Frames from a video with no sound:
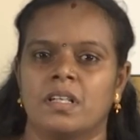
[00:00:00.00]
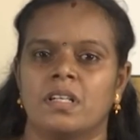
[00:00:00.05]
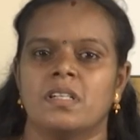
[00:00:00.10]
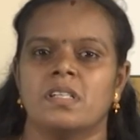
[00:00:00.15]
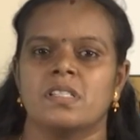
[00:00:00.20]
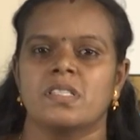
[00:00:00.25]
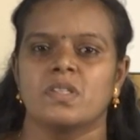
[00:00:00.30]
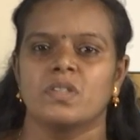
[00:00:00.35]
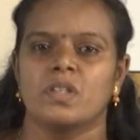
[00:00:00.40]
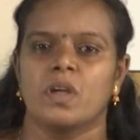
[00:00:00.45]

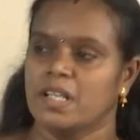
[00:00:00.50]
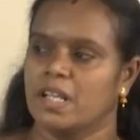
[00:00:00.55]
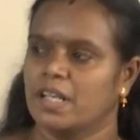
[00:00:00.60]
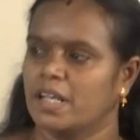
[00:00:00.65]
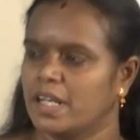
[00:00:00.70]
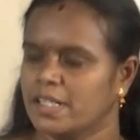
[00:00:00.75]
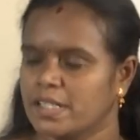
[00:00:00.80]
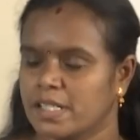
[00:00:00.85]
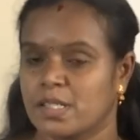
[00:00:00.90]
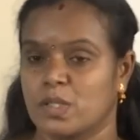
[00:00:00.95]
So now
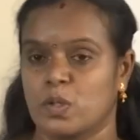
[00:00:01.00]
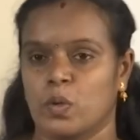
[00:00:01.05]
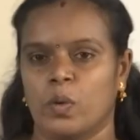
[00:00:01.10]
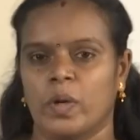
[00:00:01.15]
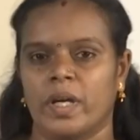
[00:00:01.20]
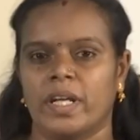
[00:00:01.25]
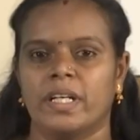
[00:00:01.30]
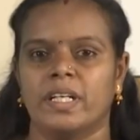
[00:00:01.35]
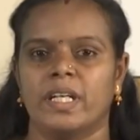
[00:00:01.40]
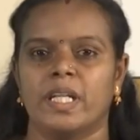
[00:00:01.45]
let us go
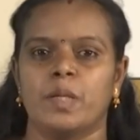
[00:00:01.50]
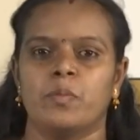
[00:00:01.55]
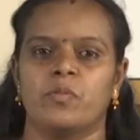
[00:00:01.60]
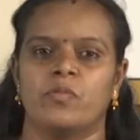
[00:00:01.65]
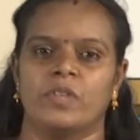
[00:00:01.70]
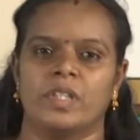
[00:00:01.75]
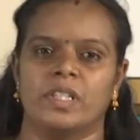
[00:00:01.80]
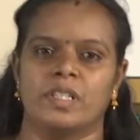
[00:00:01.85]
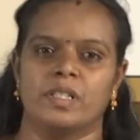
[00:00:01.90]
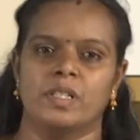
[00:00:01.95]
in deep
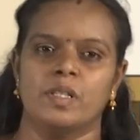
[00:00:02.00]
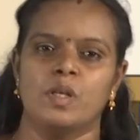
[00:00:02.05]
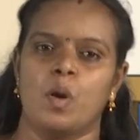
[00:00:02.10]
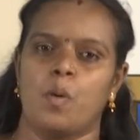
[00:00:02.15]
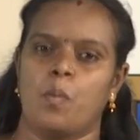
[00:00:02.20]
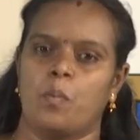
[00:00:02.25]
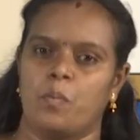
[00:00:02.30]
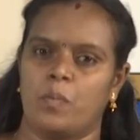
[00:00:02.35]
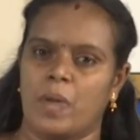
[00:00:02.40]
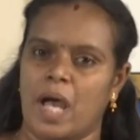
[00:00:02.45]
with the
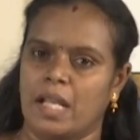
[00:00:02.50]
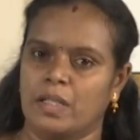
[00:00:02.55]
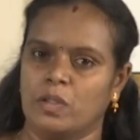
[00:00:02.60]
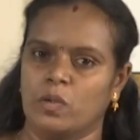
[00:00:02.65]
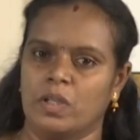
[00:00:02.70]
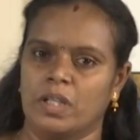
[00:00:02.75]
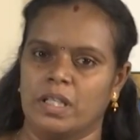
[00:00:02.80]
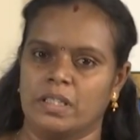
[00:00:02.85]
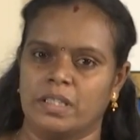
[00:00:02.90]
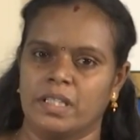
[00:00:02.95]

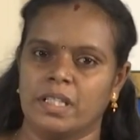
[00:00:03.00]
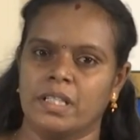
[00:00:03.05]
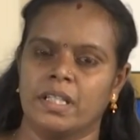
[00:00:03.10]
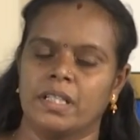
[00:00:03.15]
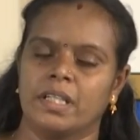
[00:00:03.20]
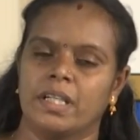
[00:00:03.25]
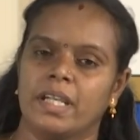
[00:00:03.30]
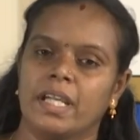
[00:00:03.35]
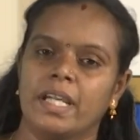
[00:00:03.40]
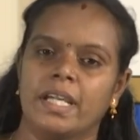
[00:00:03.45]
Paleolithic
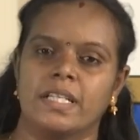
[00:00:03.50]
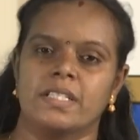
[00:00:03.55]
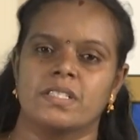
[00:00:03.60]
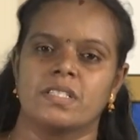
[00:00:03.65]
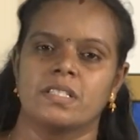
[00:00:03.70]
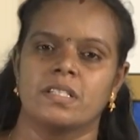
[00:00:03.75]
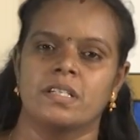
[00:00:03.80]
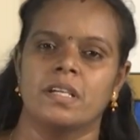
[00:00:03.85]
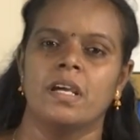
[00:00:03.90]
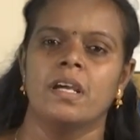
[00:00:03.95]
age.
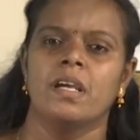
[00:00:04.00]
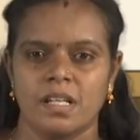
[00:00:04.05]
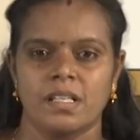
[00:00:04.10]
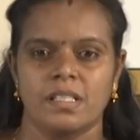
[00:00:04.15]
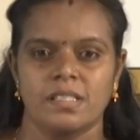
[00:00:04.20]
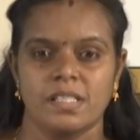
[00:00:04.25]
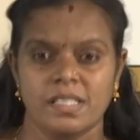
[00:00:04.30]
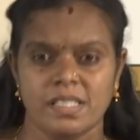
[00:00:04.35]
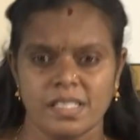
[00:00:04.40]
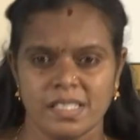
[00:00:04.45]

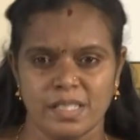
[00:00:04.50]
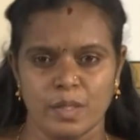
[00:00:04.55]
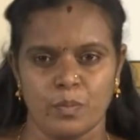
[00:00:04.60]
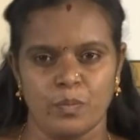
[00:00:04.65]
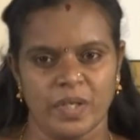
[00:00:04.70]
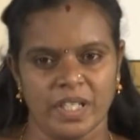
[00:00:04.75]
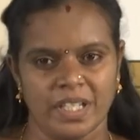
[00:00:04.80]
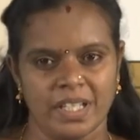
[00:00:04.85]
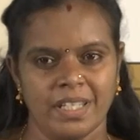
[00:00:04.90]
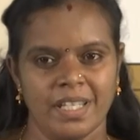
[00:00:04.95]
This is the
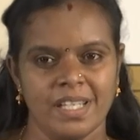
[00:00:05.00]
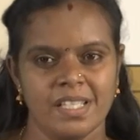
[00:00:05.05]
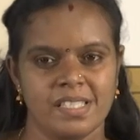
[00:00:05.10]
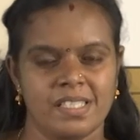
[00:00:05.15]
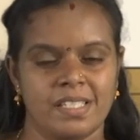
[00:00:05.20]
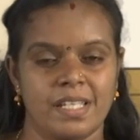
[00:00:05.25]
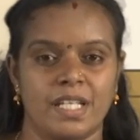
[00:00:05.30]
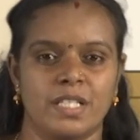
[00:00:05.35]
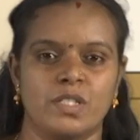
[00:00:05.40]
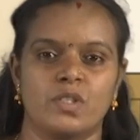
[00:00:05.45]
beginning
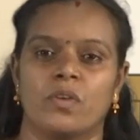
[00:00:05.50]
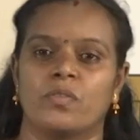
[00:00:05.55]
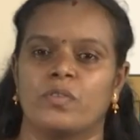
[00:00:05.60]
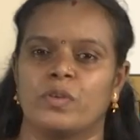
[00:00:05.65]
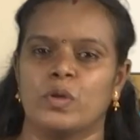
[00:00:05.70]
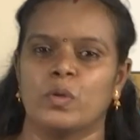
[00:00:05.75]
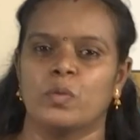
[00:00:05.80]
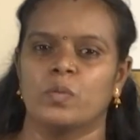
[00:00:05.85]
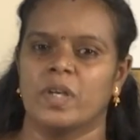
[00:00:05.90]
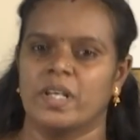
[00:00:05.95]
stage of
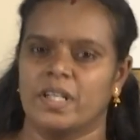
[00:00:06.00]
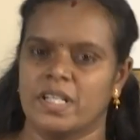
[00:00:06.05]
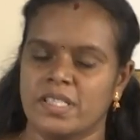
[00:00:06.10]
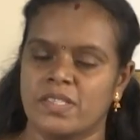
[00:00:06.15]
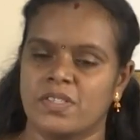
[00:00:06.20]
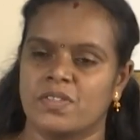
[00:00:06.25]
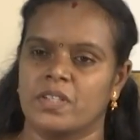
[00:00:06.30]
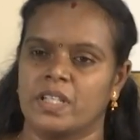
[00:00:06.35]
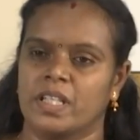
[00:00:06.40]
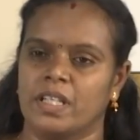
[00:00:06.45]
human
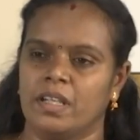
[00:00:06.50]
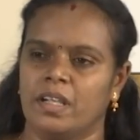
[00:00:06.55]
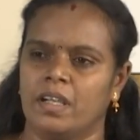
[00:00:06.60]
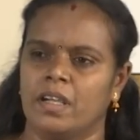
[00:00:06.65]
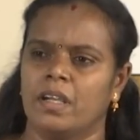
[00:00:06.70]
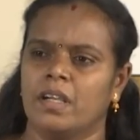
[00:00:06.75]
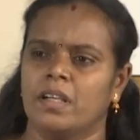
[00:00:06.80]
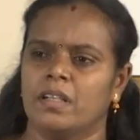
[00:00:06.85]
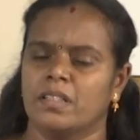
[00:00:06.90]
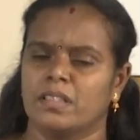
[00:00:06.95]
history.
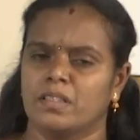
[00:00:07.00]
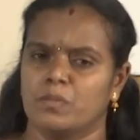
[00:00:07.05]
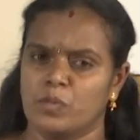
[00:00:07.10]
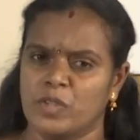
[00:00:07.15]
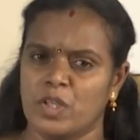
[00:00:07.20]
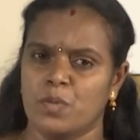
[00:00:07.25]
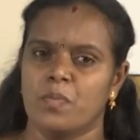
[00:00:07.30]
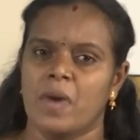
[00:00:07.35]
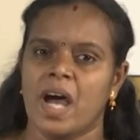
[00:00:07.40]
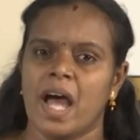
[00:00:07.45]

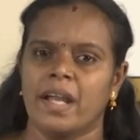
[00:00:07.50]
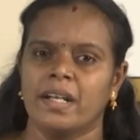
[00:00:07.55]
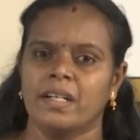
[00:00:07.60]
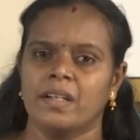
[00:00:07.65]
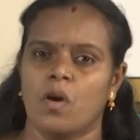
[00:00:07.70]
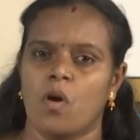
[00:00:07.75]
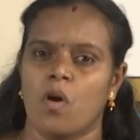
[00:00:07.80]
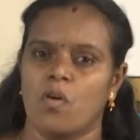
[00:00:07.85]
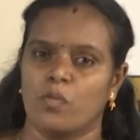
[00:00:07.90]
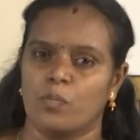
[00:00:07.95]
The man
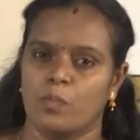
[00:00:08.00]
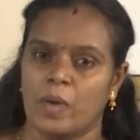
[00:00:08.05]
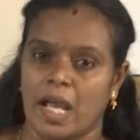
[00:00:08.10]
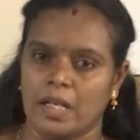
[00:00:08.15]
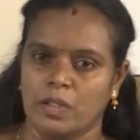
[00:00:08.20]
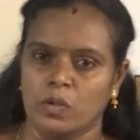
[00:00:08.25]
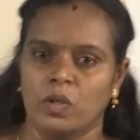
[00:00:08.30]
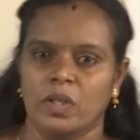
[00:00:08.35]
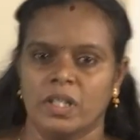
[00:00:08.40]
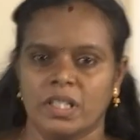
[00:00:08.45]
of
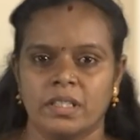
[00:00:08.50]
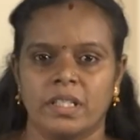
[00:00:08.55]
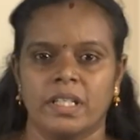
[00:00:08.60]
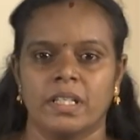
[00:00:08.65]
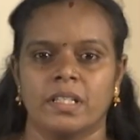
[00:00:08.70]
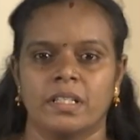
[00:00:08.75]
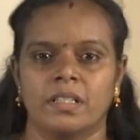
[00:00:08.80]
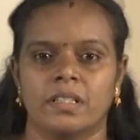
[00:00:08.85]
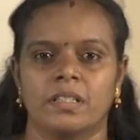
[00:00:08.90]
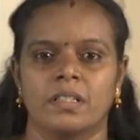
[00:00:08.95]

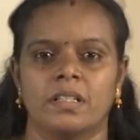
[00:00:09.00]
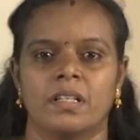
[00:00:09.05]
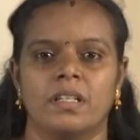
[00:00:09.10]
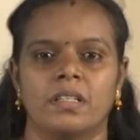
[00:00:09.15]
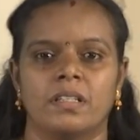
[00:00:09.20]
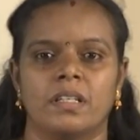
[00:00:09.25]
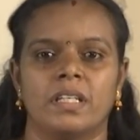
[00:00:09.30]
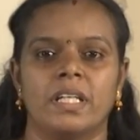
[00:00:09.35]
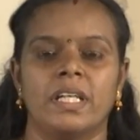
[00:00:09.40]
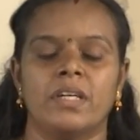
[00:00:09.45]
Paleolithic
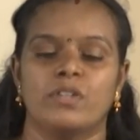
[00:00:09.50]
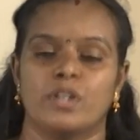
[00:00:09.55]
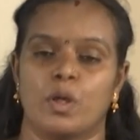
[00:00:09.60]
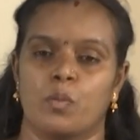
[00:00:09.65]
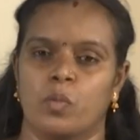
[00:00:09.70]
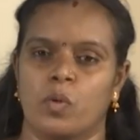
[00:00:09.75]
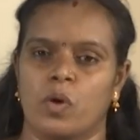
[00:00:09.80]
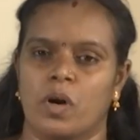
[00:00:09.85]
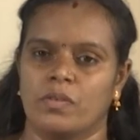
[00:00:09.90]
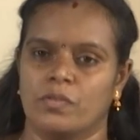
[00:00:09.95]
lived
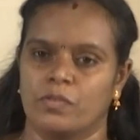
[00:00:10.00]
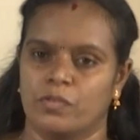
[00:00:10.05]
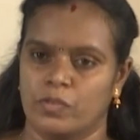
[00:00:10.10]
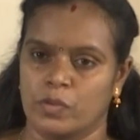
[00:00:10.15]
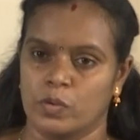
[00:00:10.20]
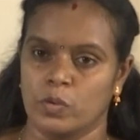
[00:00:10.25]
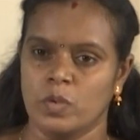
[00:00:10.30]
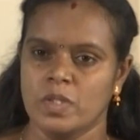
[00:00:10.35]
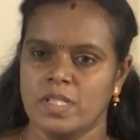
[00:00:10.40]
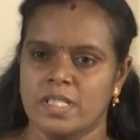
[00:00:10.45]
upon
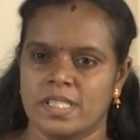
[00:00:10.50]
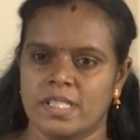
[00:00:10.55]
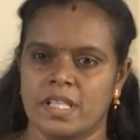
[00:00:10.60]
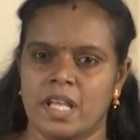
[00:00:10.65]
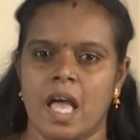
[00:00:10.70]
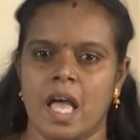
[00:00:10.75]
fruits,